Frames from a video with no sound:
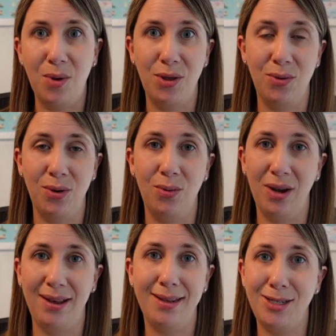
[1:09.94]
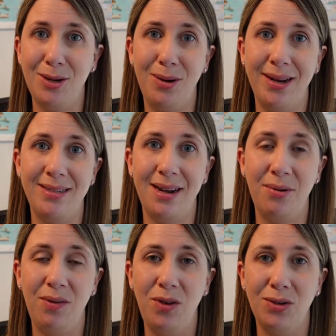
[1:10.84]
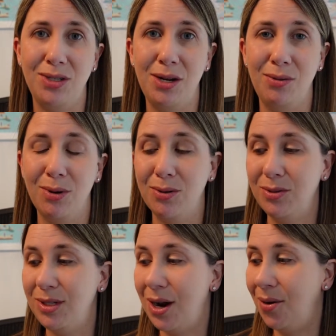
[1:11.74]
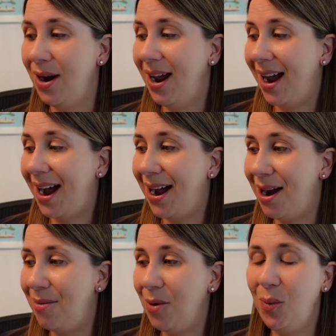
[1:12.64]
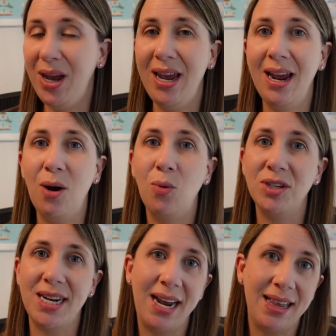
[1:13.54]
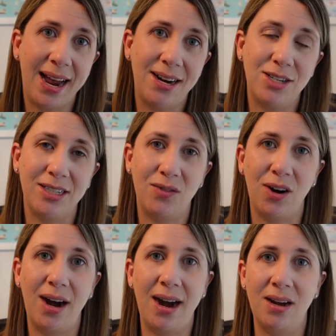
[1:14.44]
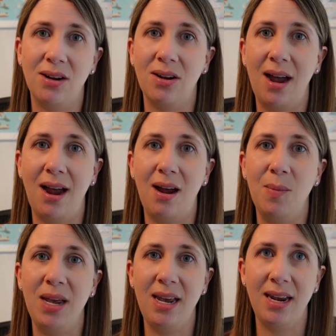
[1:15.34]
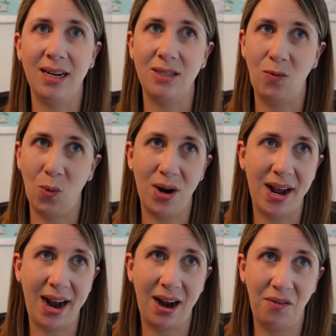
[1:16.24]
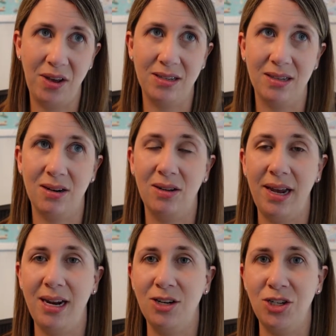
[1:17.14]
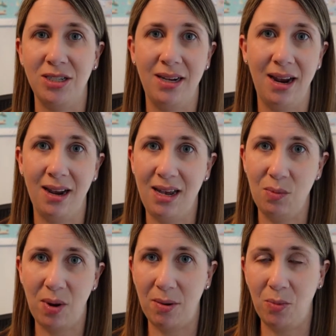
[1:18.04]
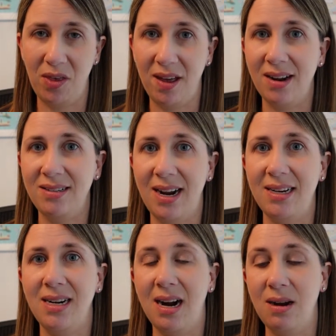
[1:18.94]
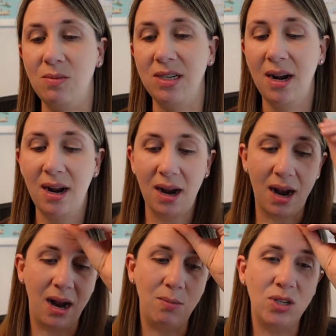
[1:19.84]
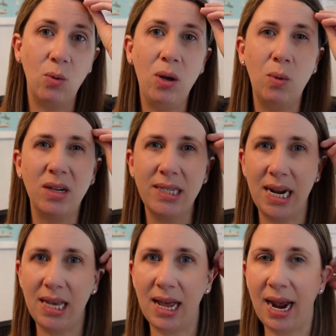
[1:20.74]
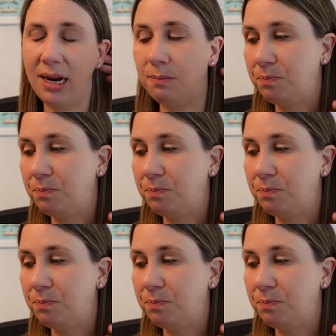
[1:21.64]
through really the 2 kids that we've used it through. So we will take that just for Kyle. He is 4.5. His little legs just can't keep up with us at times. So we will take that.